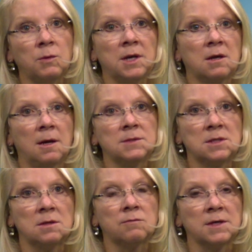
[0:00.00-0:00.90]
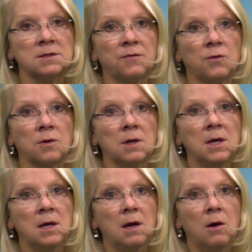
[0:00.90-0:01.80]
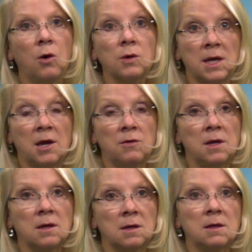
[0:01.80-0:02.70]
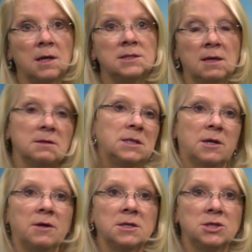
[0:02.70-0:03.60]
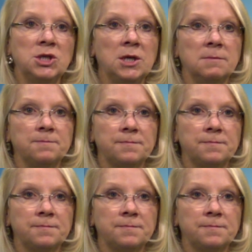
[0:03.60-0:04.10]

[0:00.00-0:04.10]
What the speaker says: when it comes to the risk for carrying a deleterious gene.